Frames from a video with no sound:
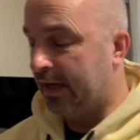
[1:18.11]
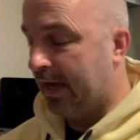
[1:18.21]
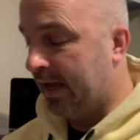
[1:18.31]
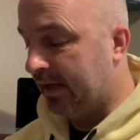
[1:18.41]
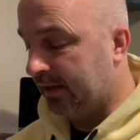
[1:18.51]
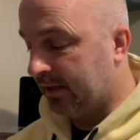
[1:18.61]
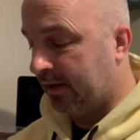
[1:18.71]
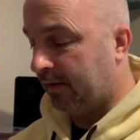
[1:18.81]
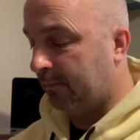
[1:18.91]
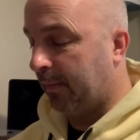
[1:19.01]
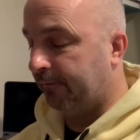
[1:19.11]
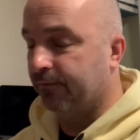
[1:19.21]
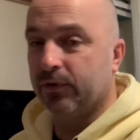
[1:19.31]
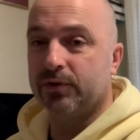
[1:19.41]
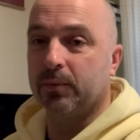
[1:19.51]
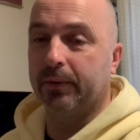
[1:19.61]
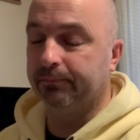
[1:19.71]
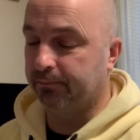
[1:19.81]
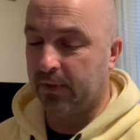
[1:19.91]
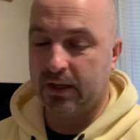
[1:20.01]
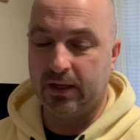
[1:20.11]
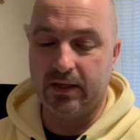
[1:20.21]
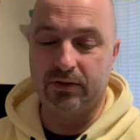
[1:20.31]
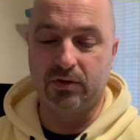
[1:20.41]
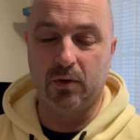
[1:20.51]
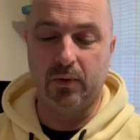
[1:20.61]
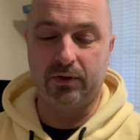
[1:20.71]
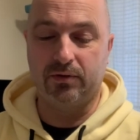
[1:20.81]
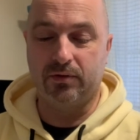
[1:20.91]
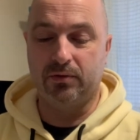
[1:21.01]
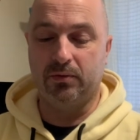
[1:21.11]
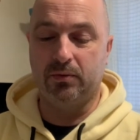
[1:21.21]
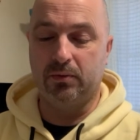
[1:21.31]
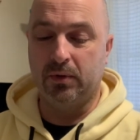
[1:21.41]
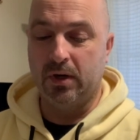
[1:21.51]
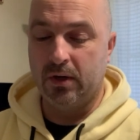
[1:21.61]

And my first one is going to,